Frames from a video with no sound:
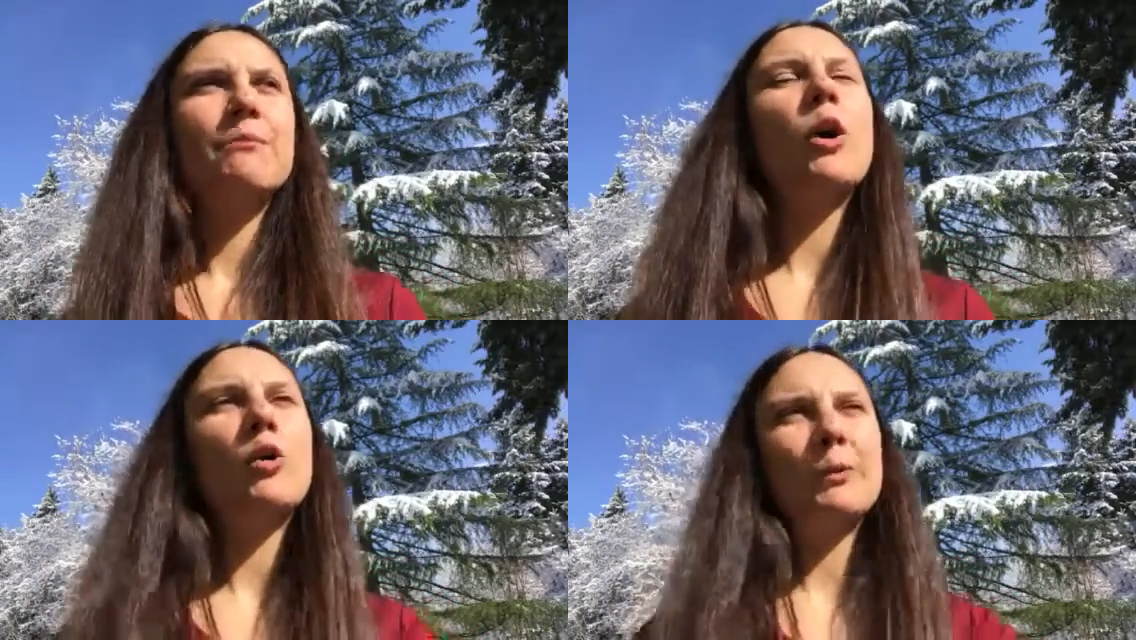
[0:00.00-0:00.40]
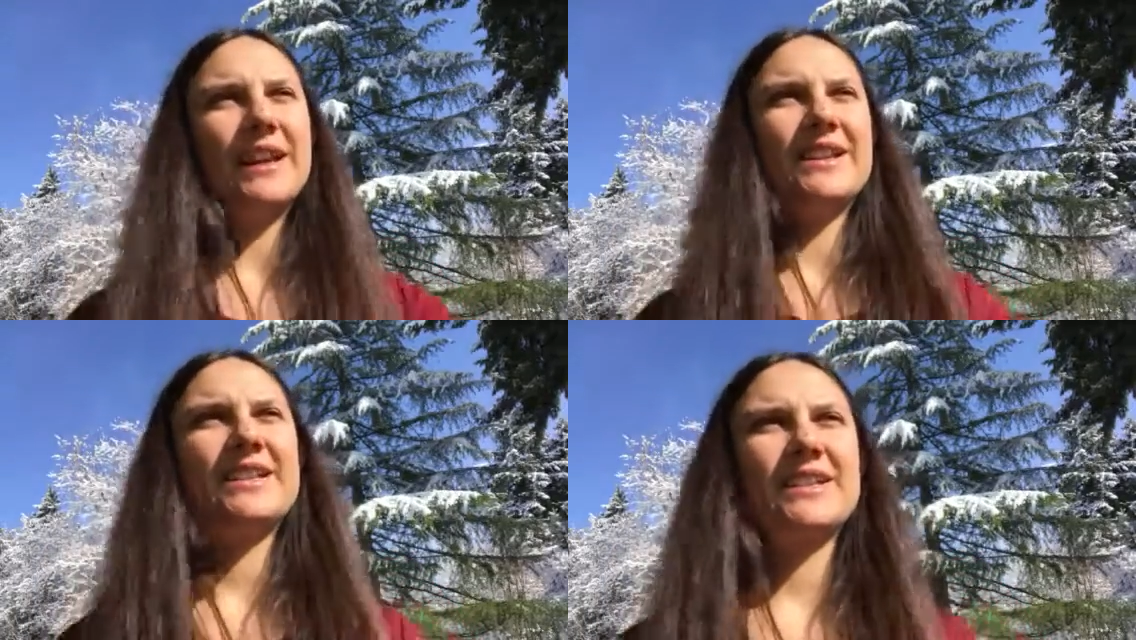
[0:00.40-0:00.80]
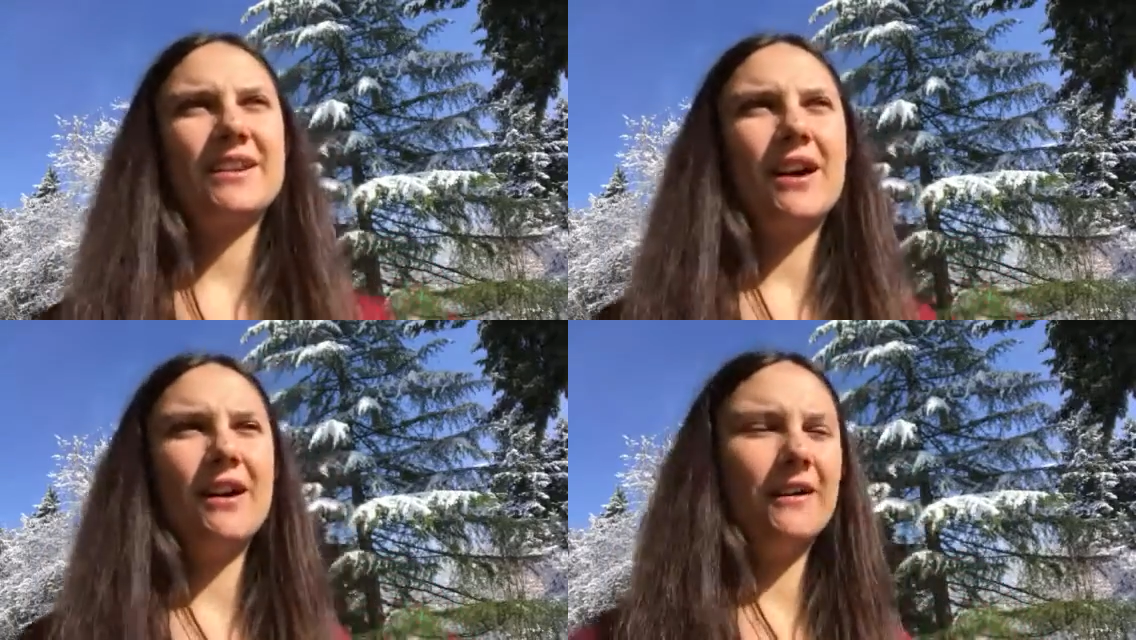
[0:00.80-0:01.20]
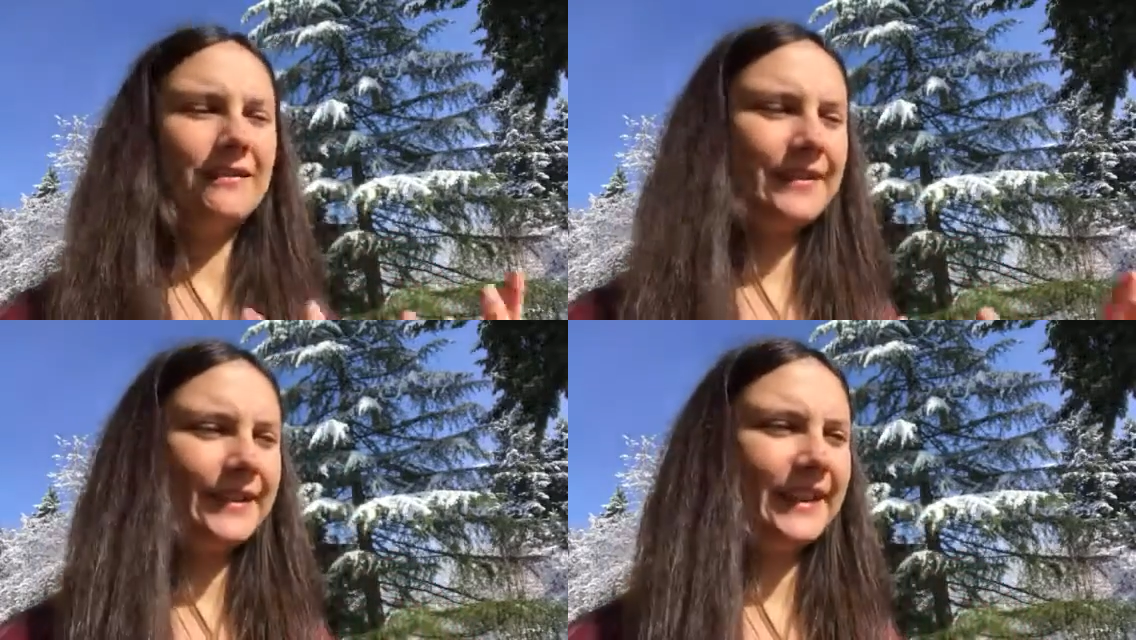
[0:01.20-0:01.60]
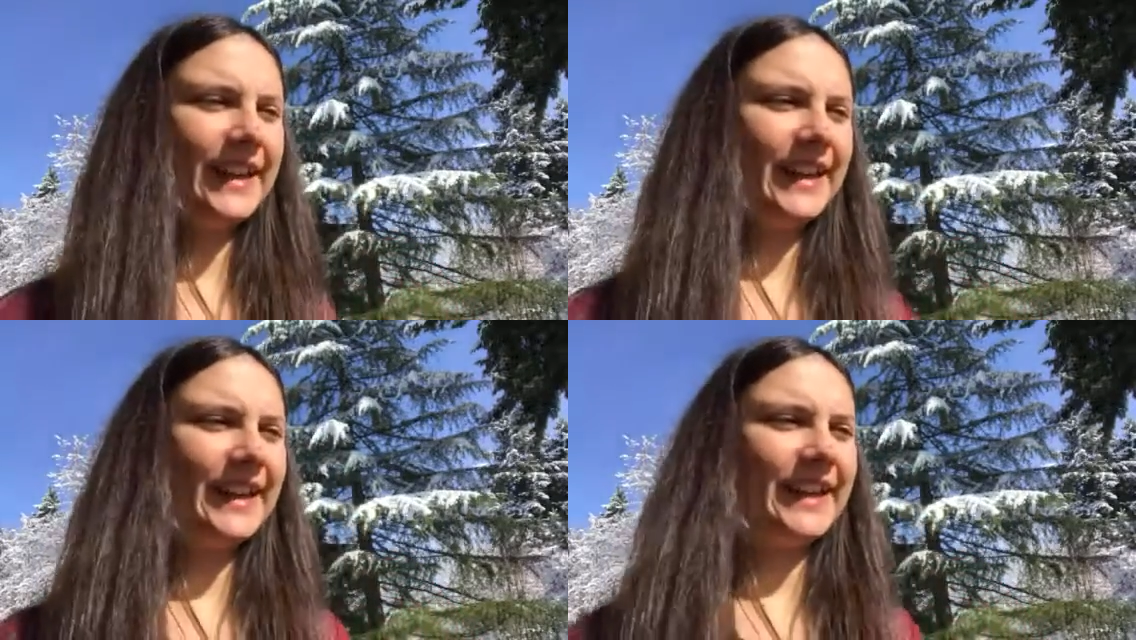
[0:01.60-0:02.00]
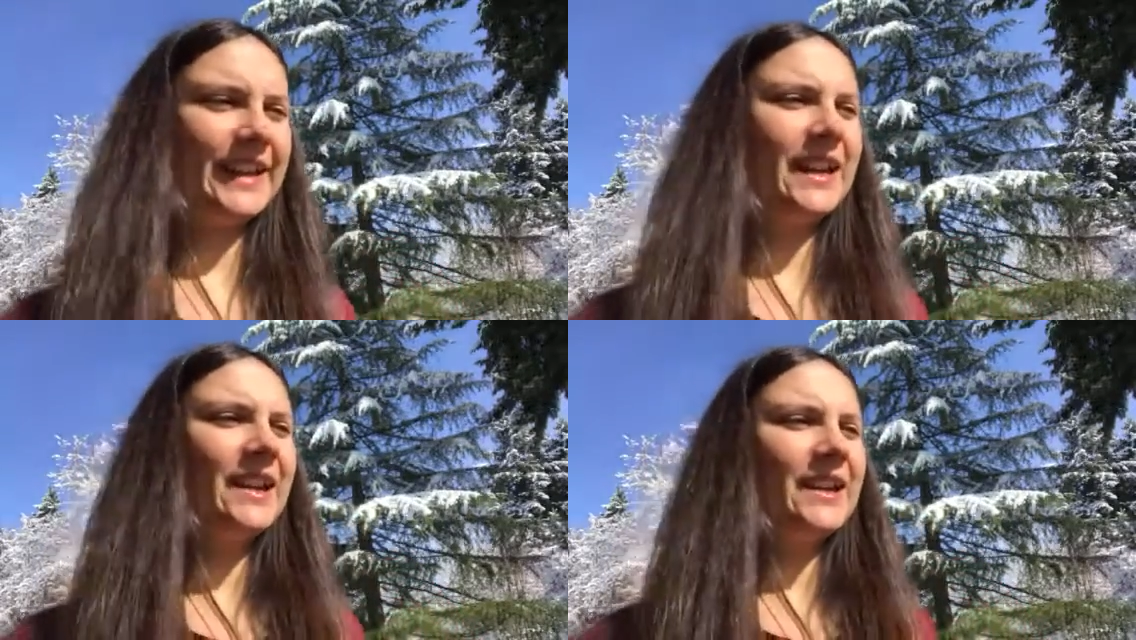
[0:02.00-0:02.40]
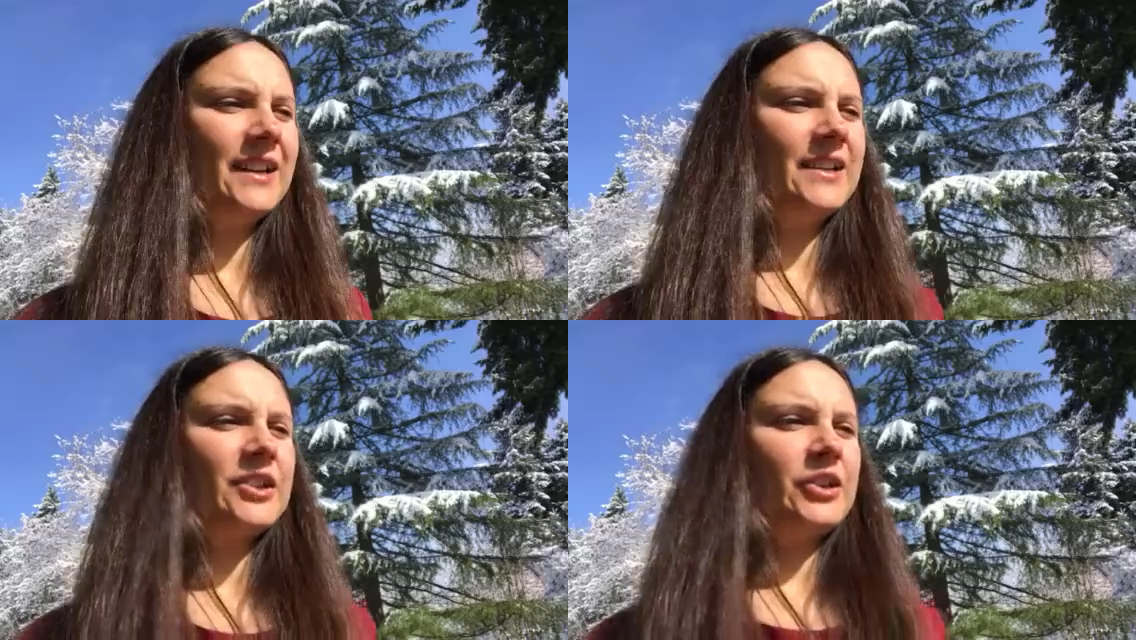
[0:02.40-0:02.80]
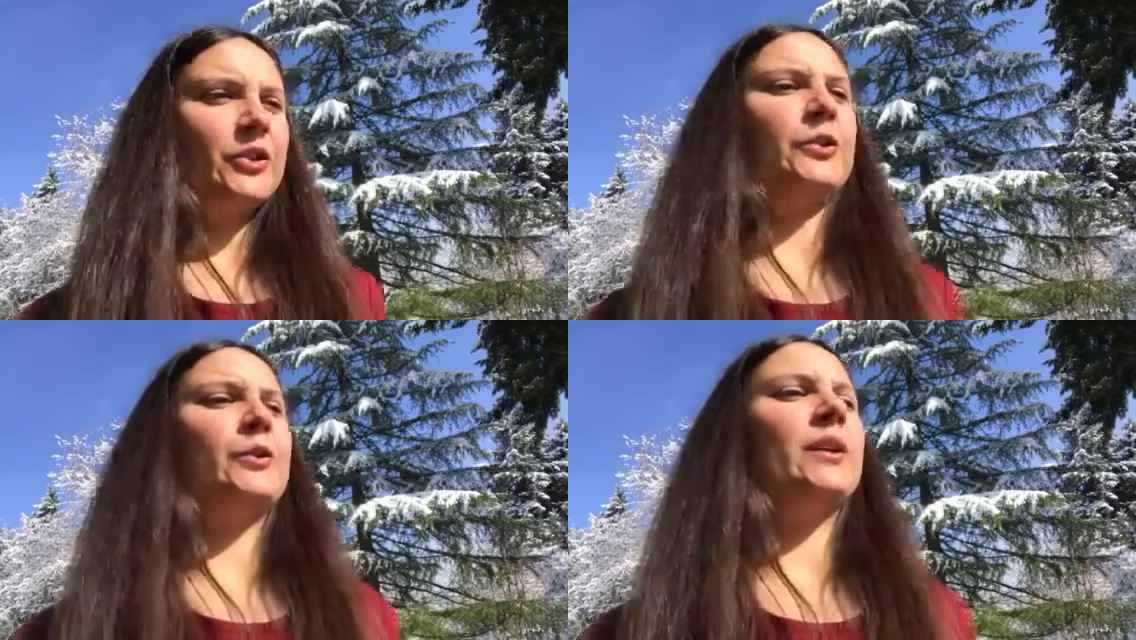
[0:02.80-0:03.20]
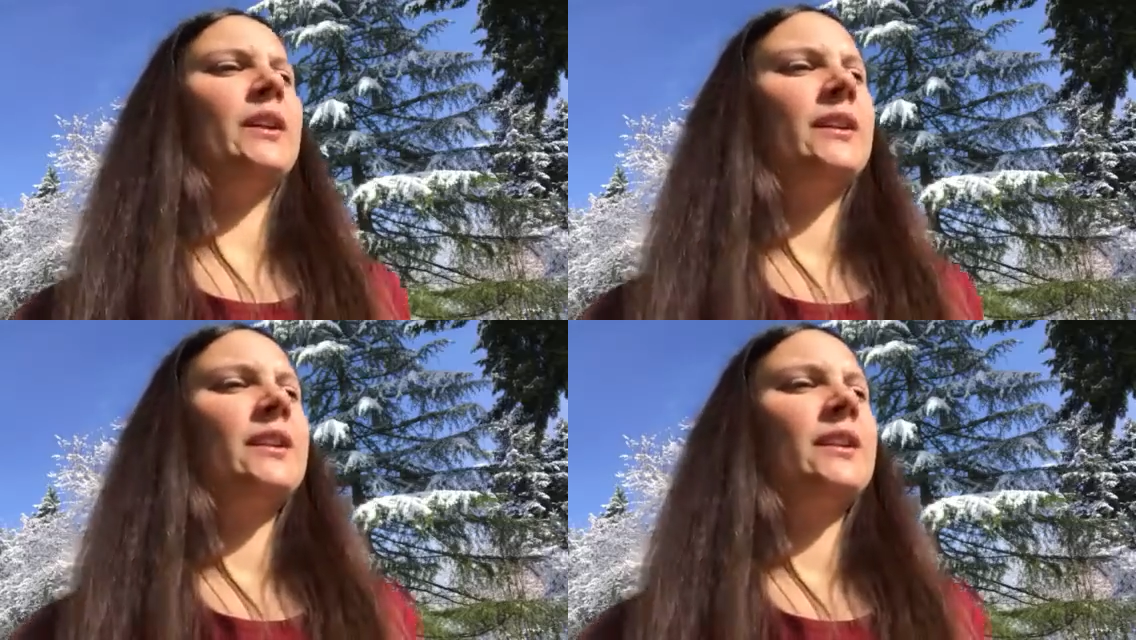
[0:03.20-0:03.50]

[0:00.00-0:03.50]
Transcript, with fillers: moment of needing to